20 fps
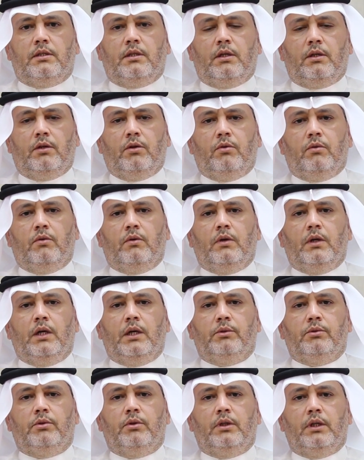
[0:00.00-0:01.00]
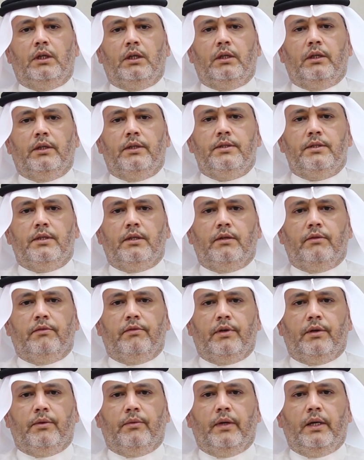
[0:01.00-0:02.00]
they know how to take the history
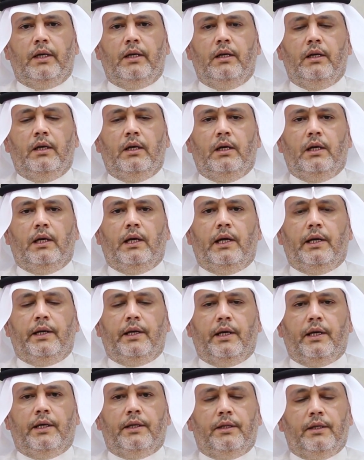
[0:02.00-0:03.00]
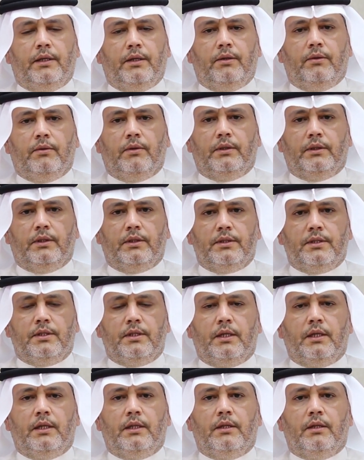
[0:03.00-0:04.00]
very well, and I think you
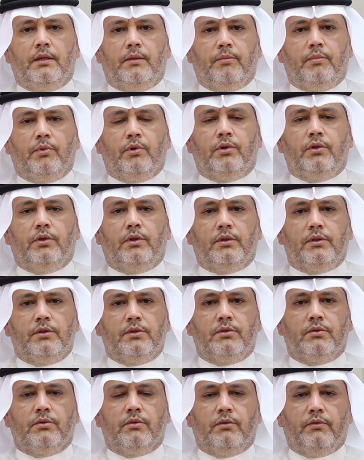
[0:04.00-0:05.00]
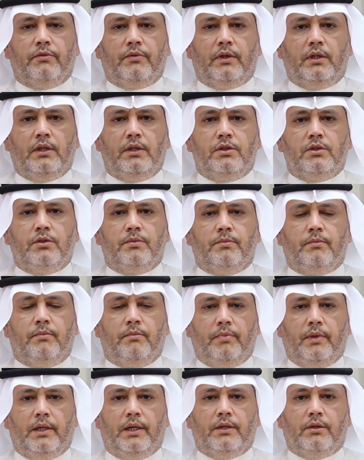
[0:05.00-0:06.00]
understand the importance of each
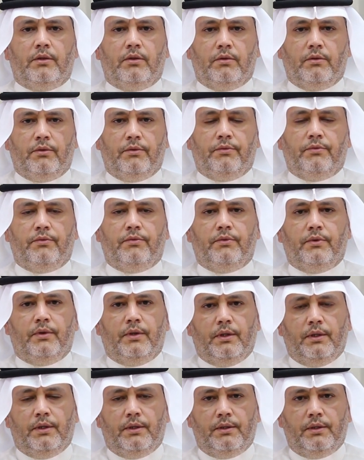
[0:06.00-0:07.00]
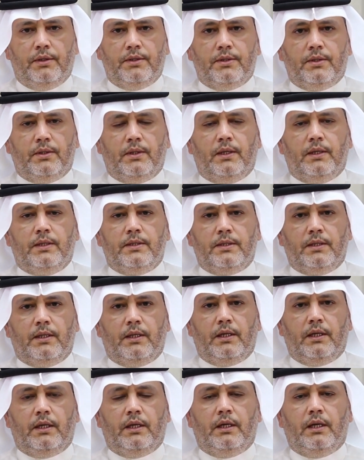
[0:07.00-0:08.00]
part of this
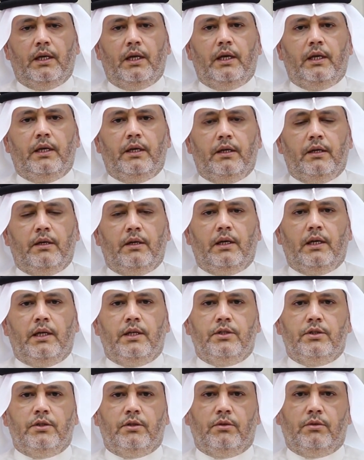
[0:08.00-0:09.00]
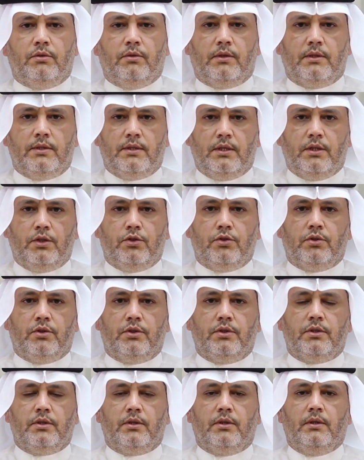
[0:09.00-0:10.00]
history in relation to the
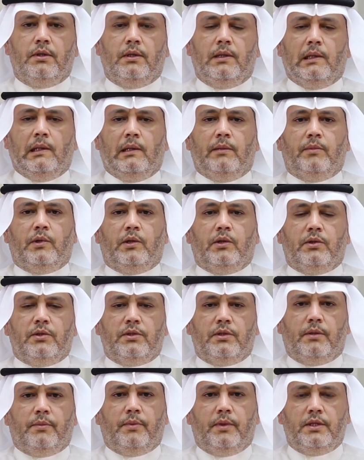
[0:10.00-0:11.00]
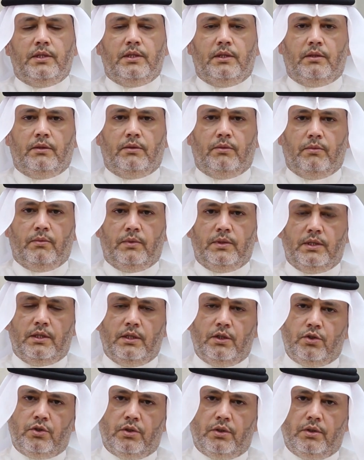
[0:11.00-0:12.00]
seizures, because a patient with
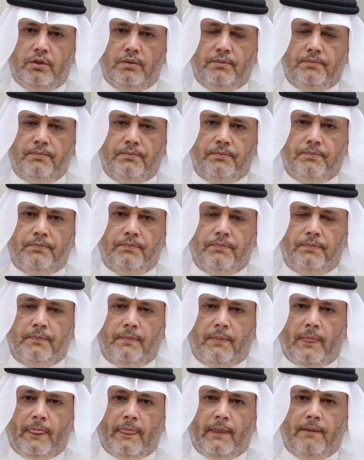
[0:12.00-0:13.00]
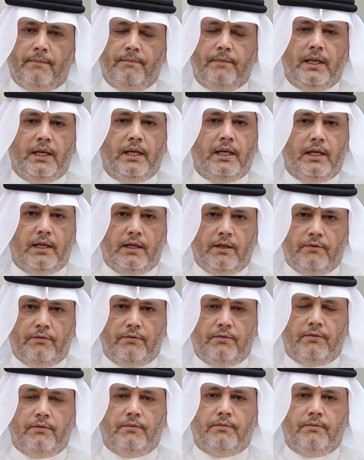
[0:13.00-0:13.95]
seizure may have